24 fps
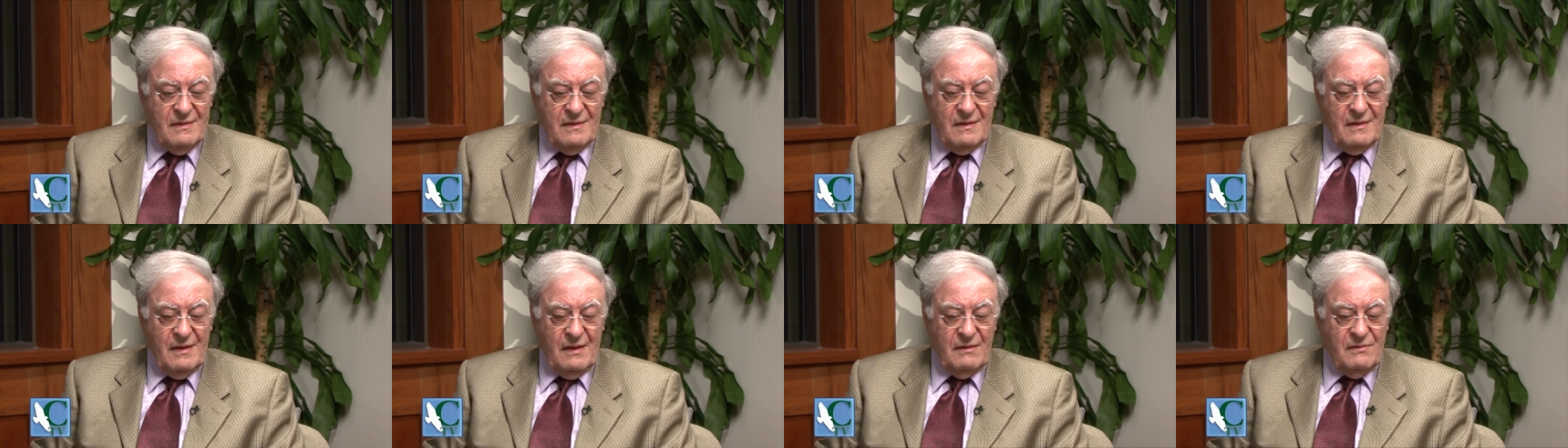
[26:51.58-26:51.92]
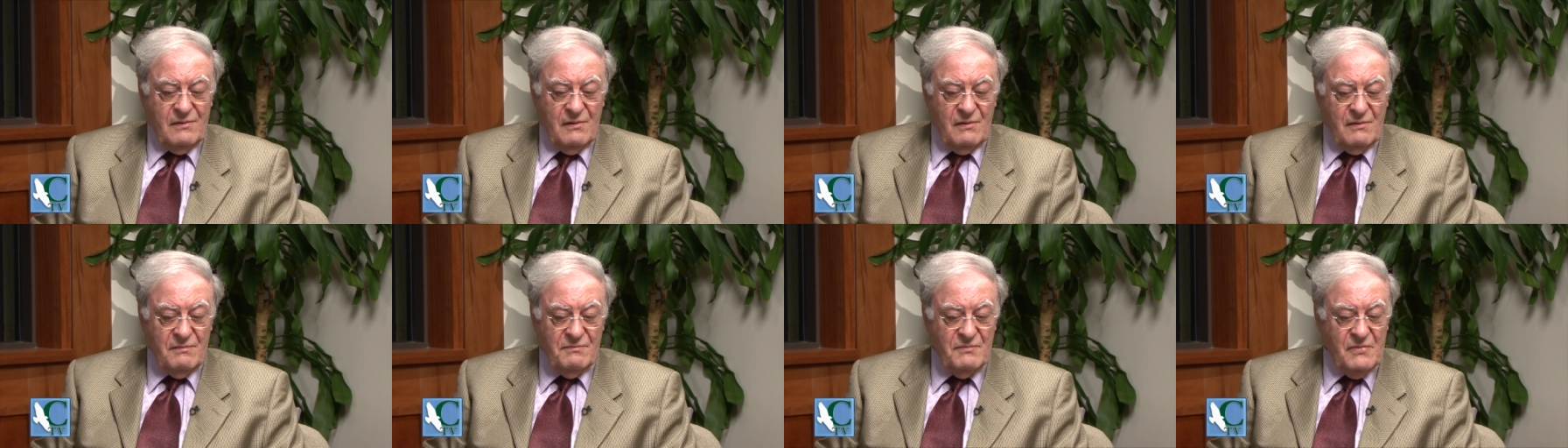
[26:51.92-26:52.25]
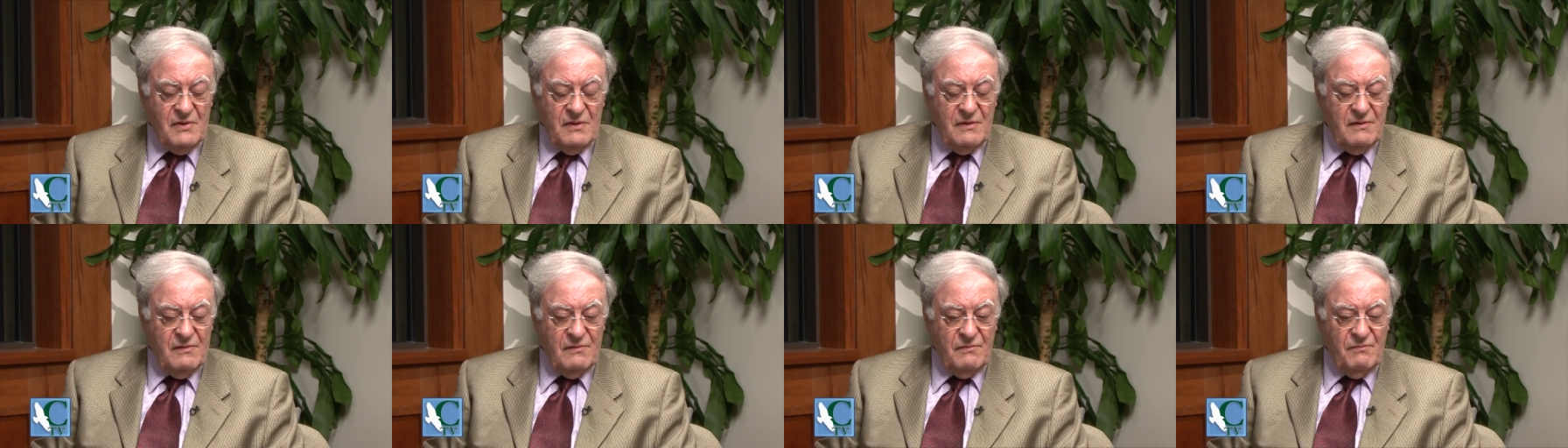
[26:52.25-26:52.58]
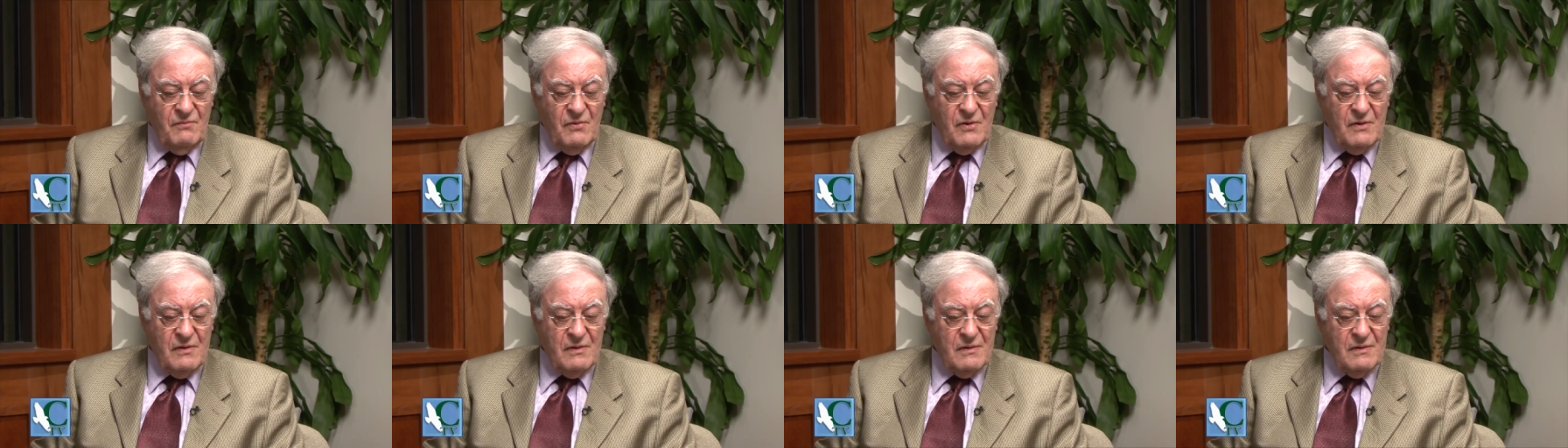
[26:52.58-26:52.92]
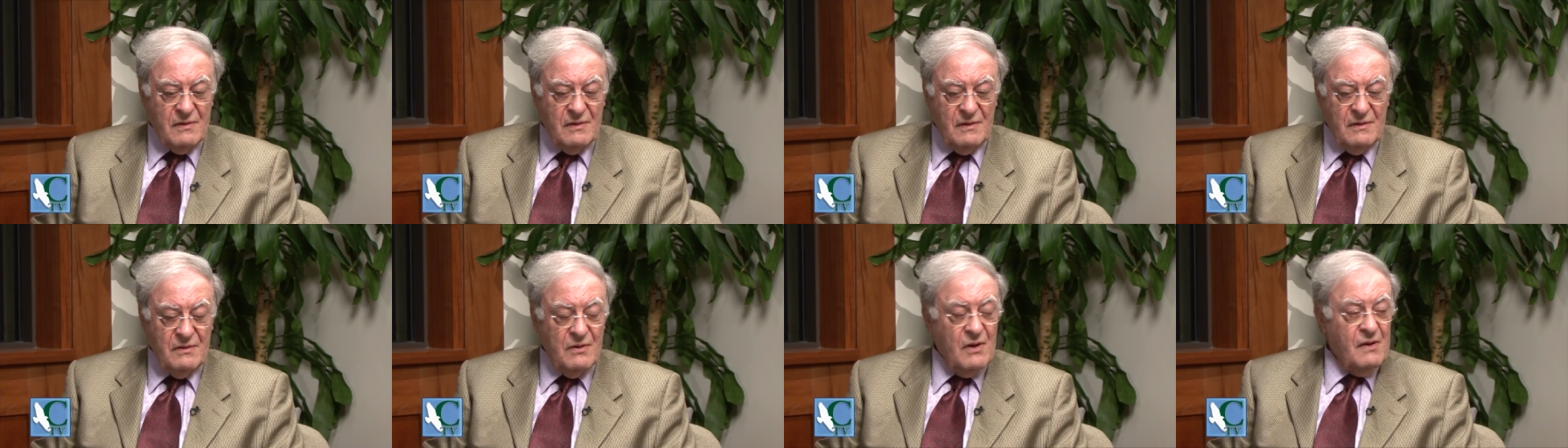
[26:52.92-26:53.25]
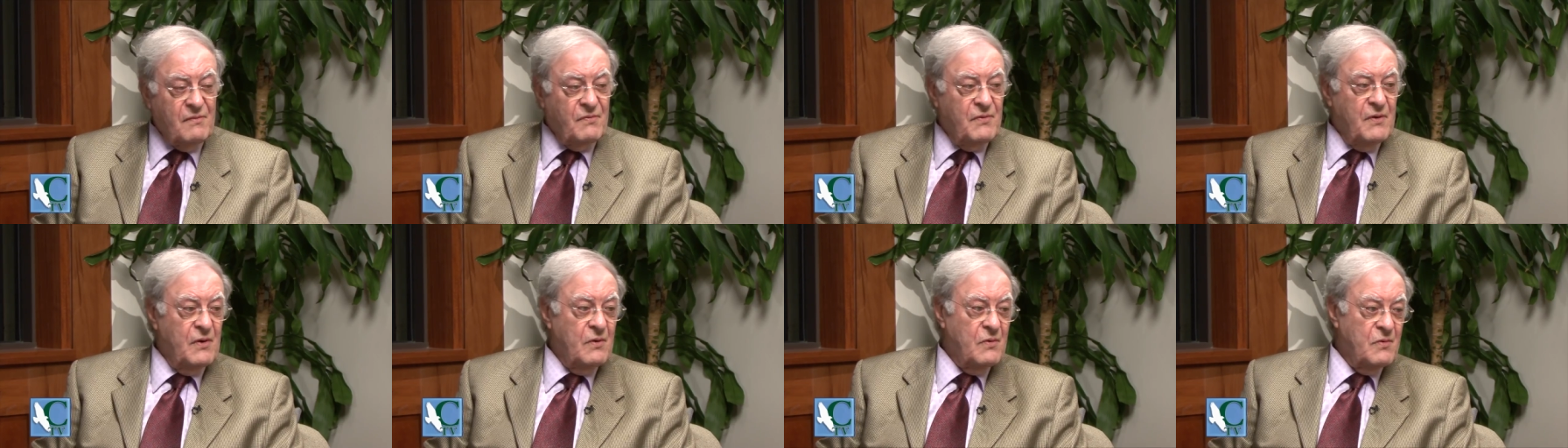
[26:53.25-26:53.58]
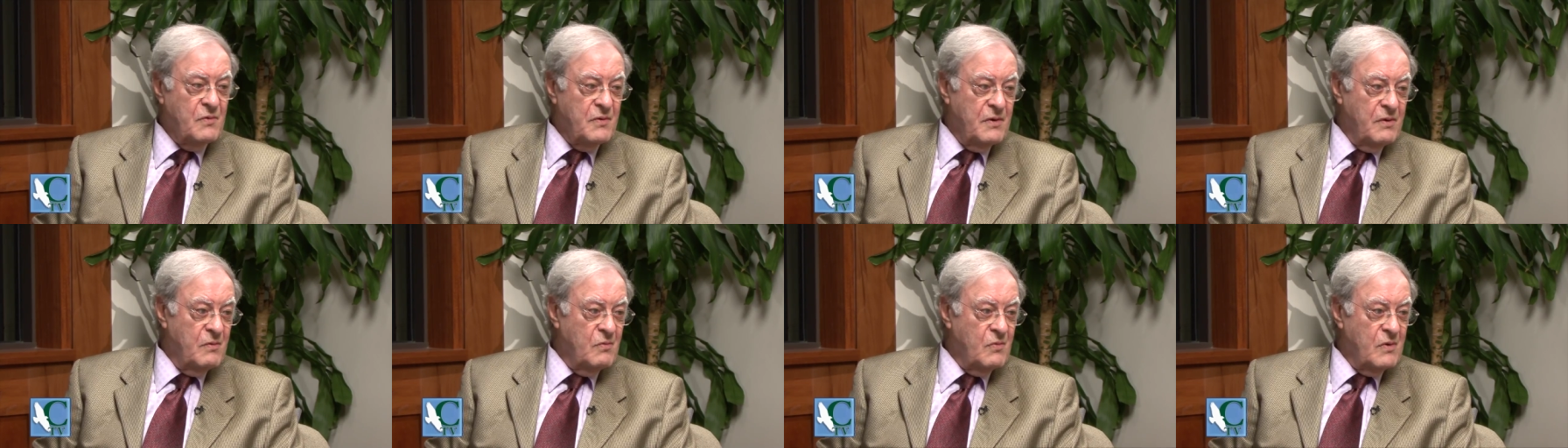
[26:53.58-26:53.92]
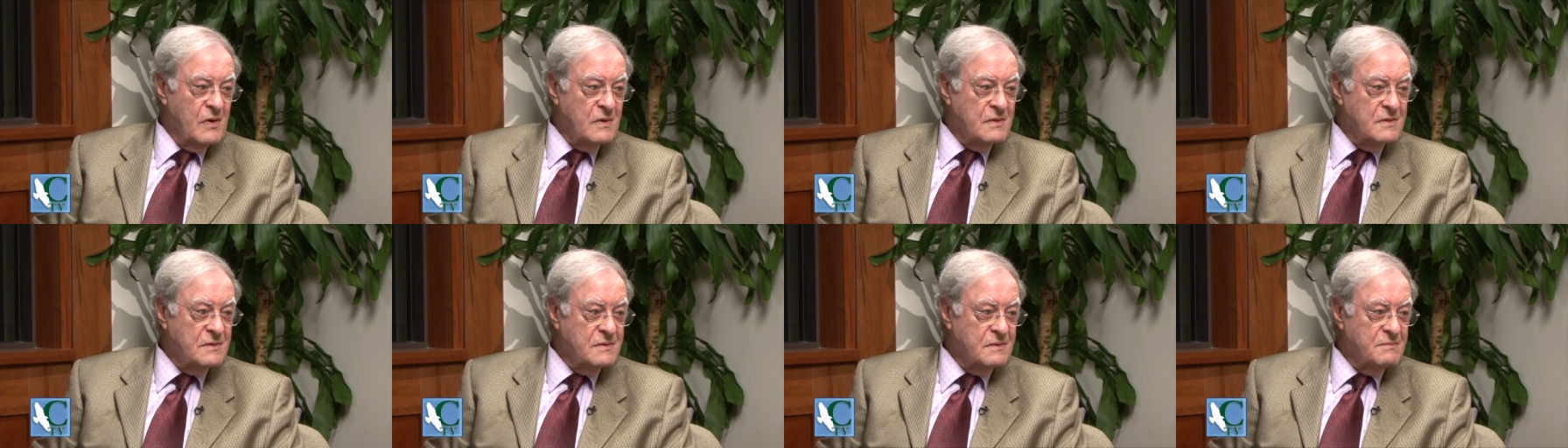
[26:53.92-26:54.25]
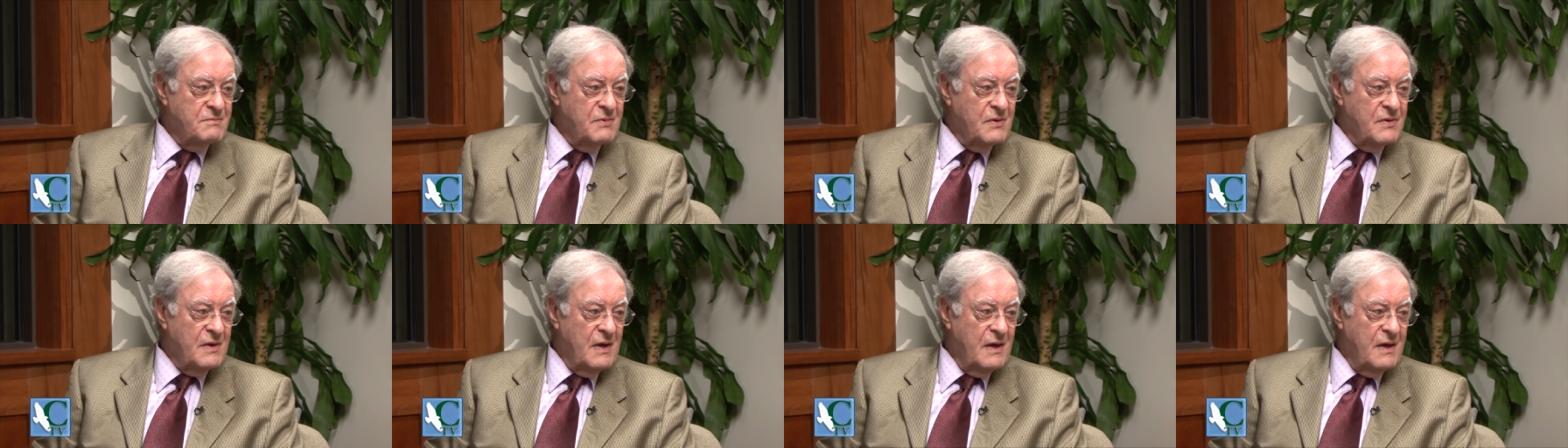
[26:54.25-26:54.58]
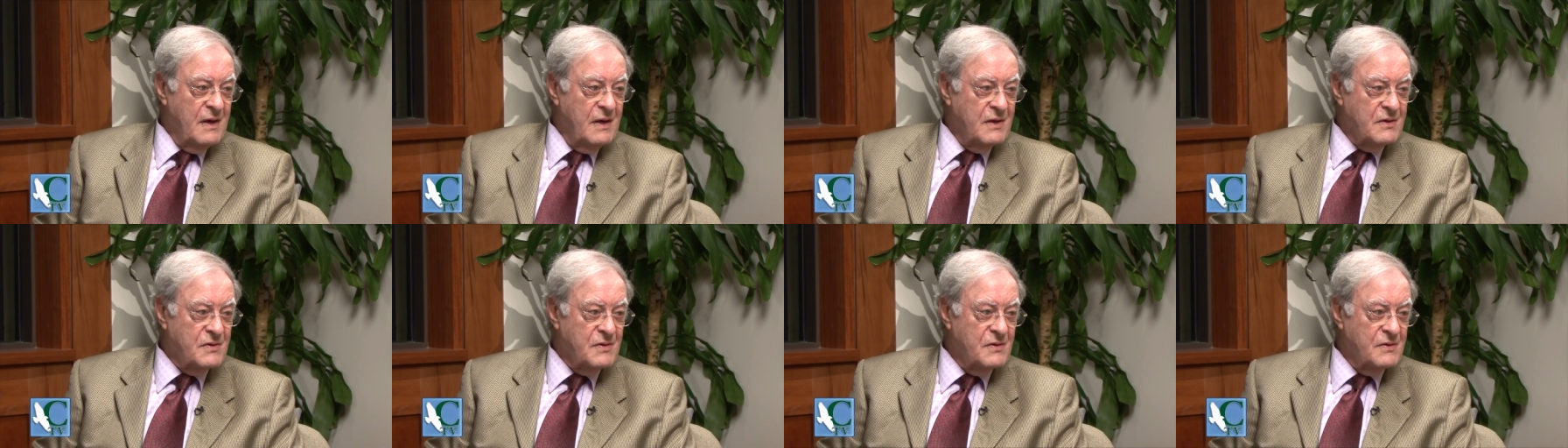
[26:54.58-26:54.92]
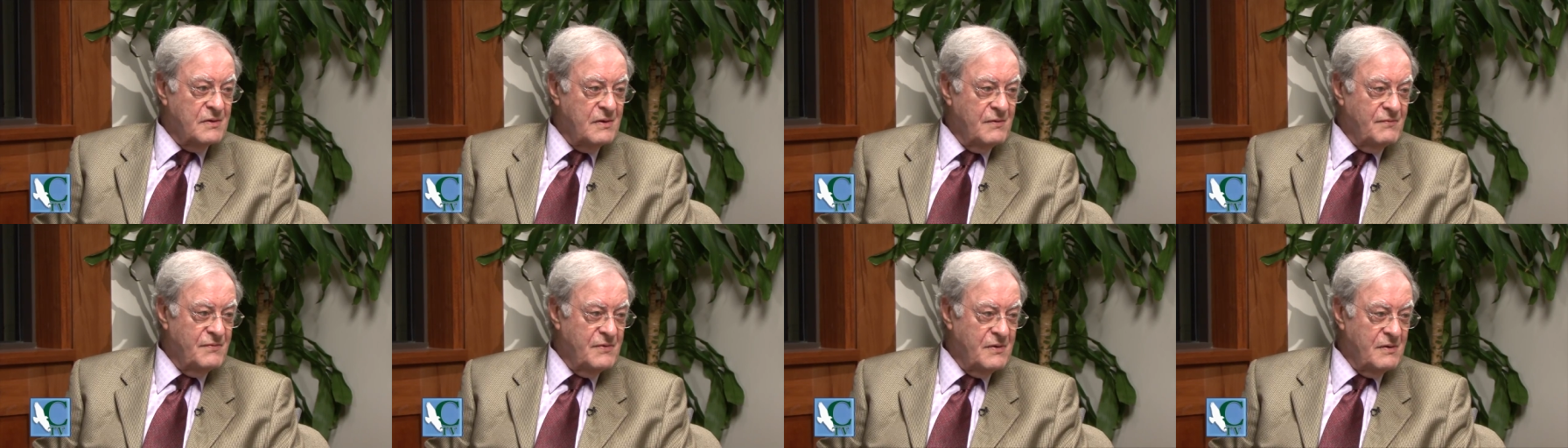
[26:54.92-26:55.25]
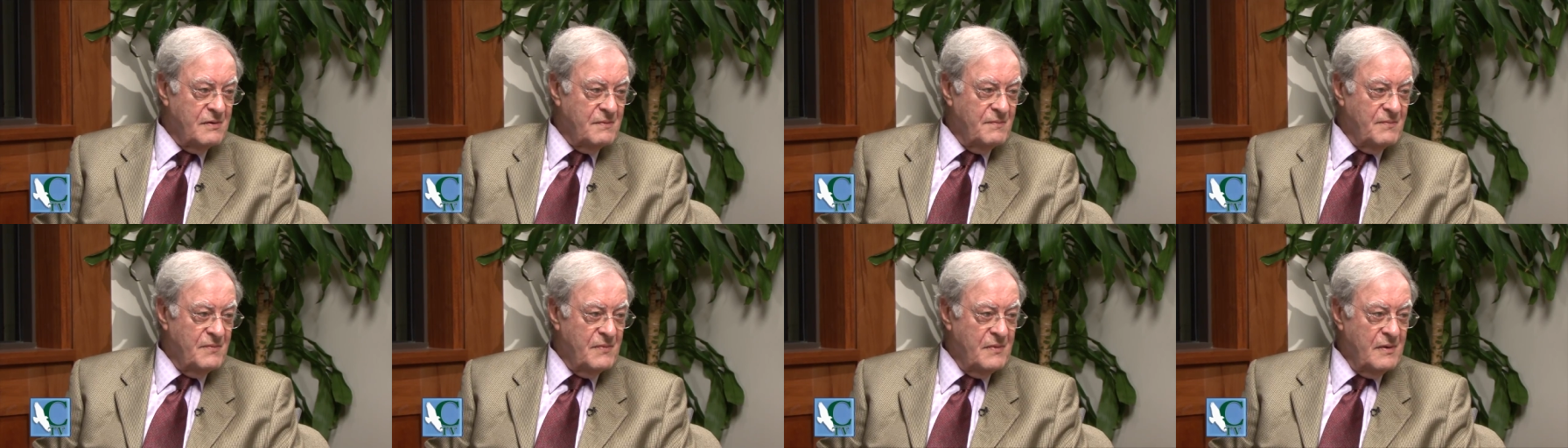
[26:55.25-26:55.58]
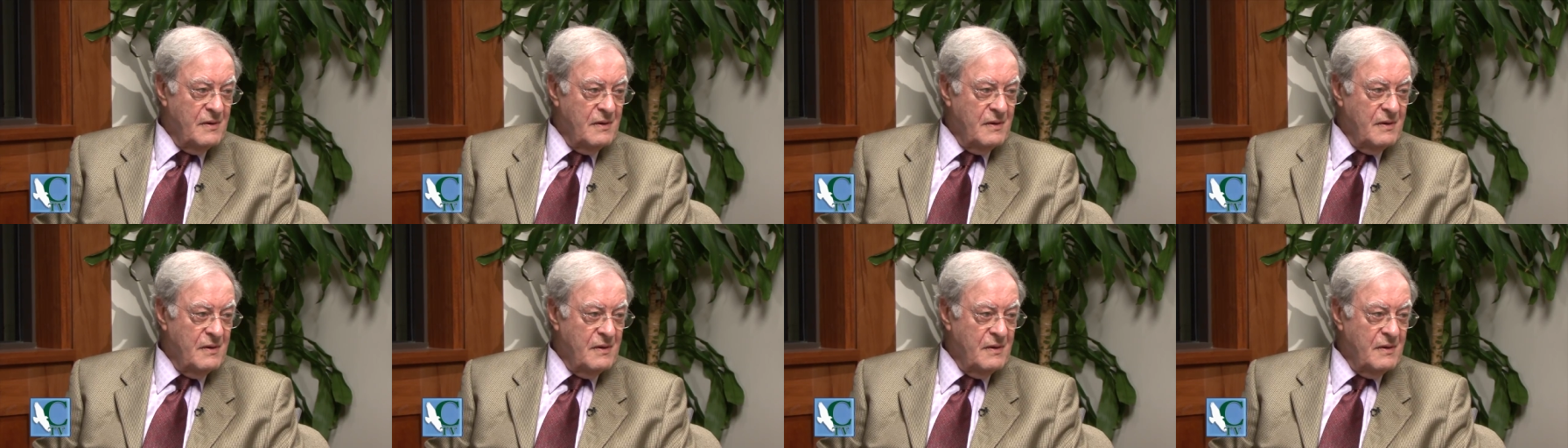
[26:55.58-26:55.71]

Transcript: The Germans were not the only ones. Oh, with no, the, the Hungarians,